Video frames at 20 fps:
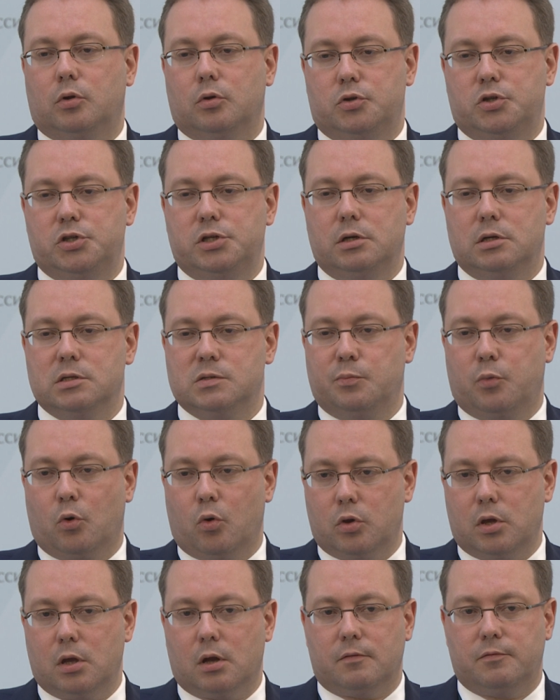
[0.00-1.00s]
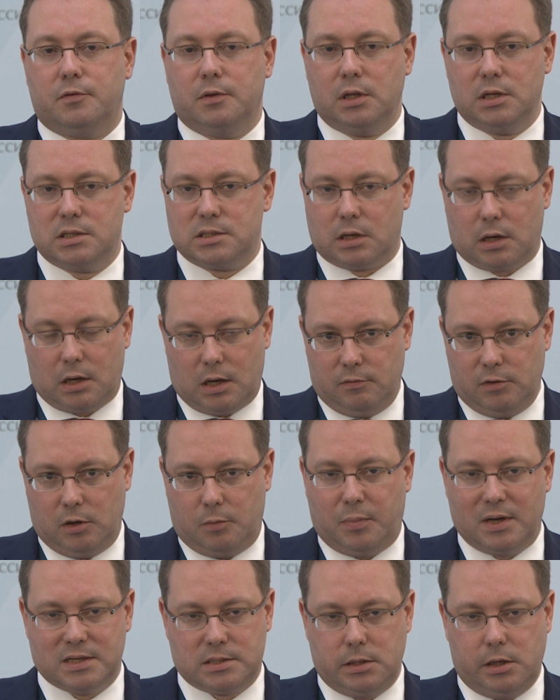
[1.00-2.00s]
and the companies that work through
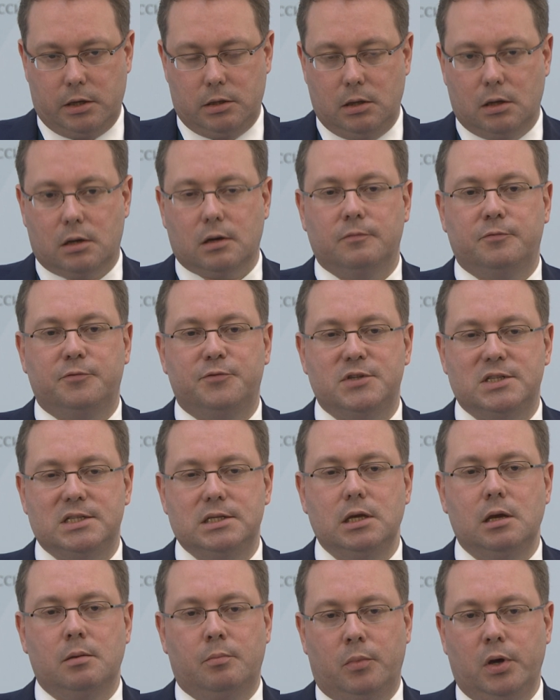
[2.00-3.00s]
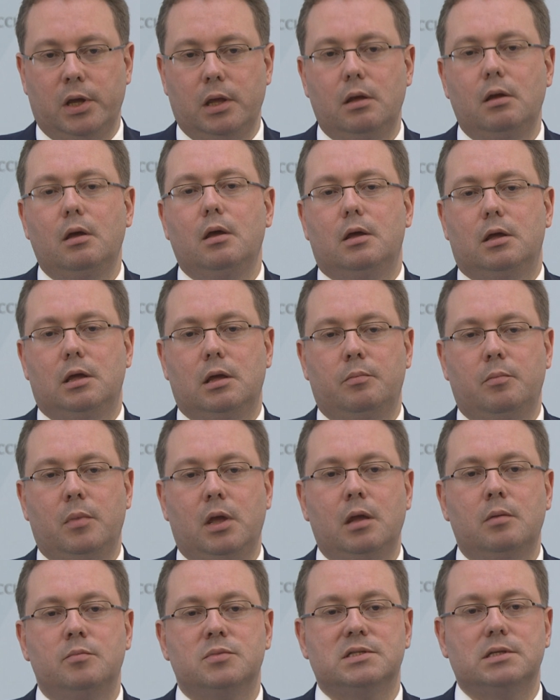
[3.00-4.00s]
brokers or other insurance
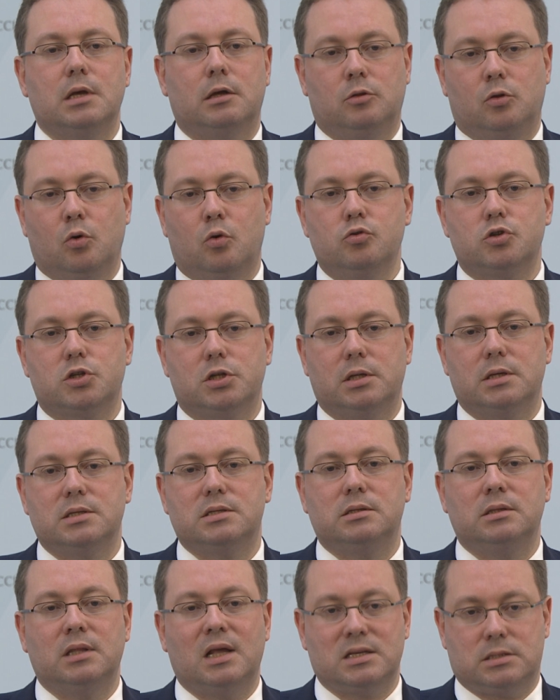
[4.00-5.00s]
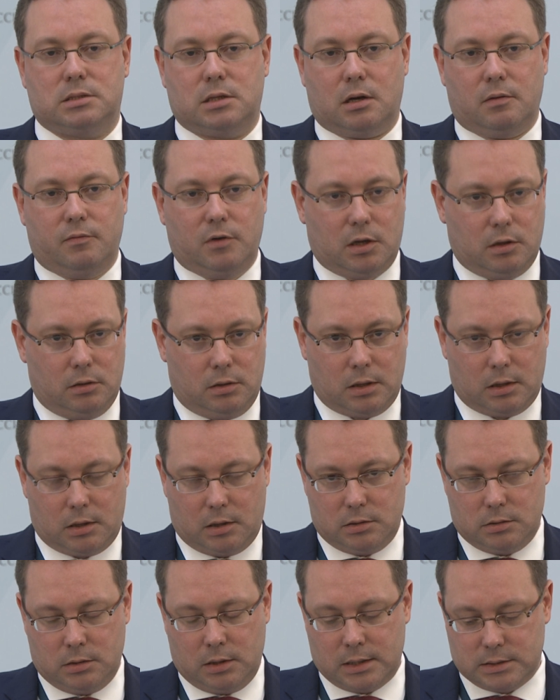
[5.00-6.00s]
mediators, all of us have
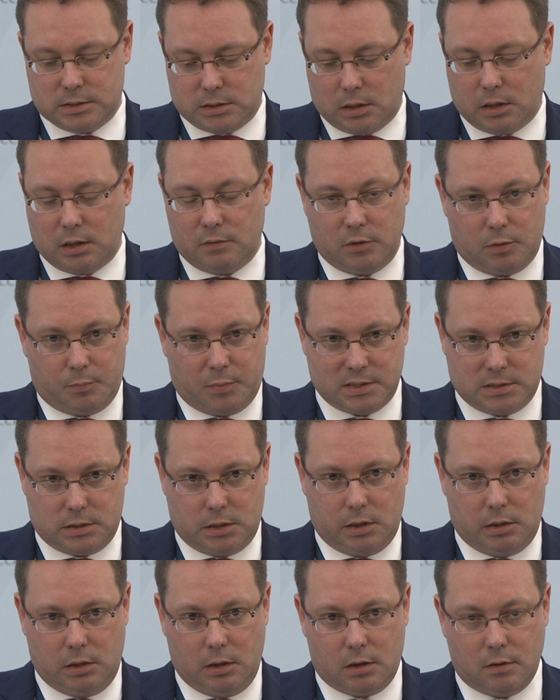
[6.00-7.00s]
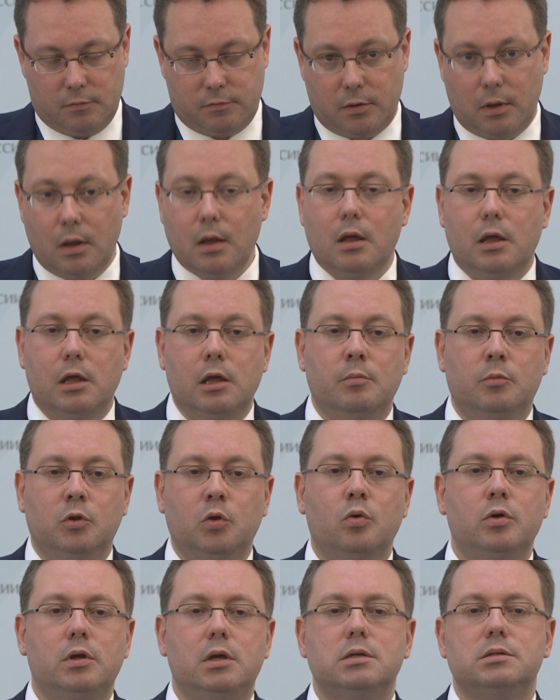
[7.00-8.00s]
debt on
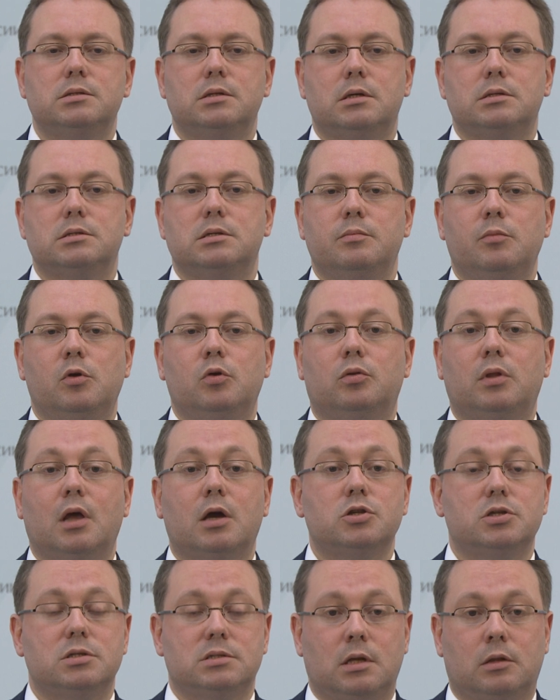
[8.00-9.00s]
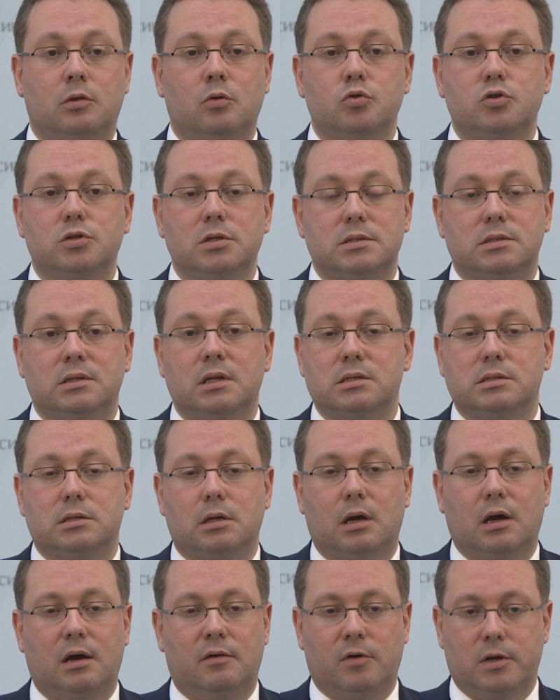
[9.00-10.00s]
insurance mediators,
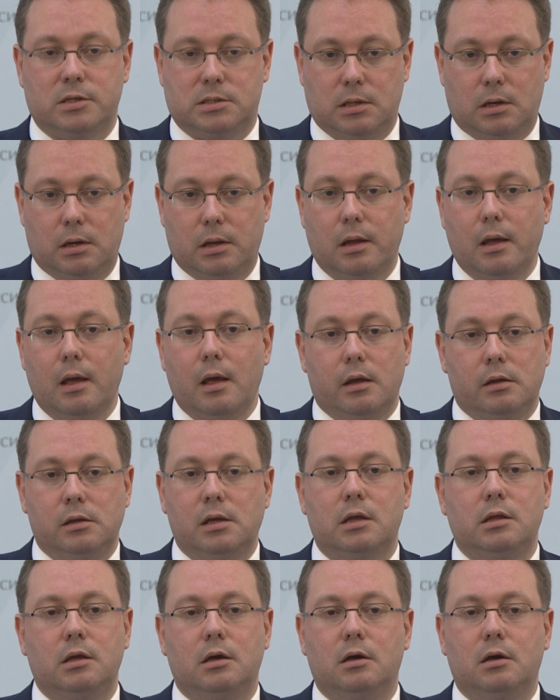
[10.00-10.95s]
and some of us have